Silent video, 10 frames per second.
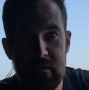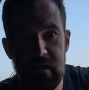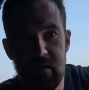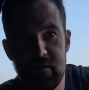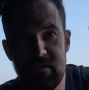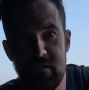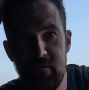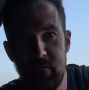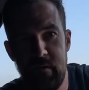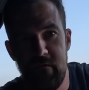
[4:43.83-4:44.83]
get a nice
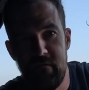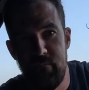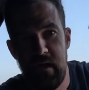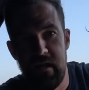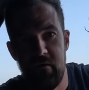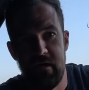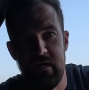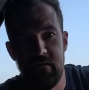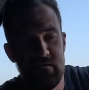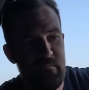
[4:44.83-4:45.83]
silver bit of the belly on
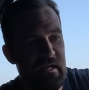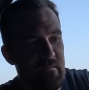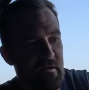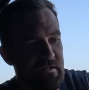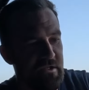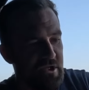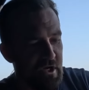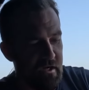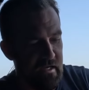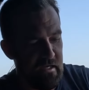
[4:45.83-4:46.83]
here to make him nice and
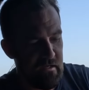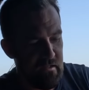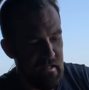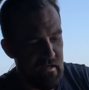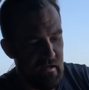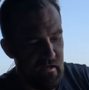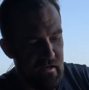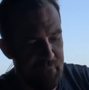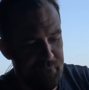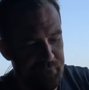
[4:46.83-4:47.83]
shiny, and then
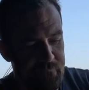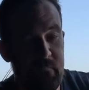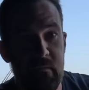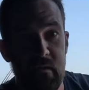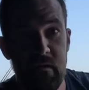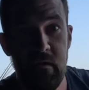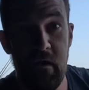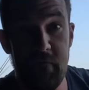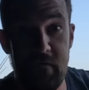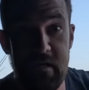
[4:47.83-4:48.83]
I'll
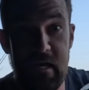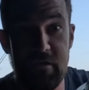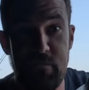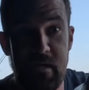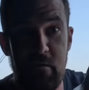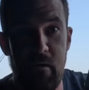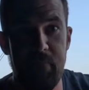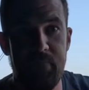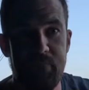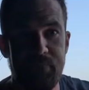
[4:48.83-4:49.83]
hopefully catch a bigger one.
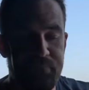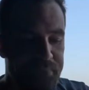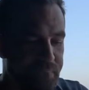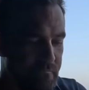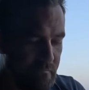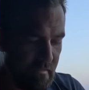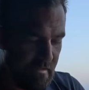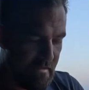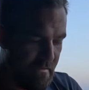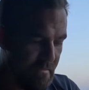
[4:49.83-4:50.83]

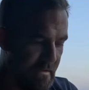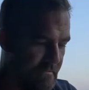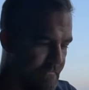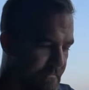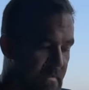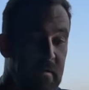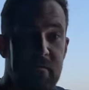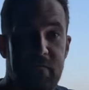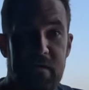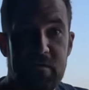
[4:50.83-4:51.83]
But
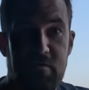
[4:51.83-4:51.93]
fingers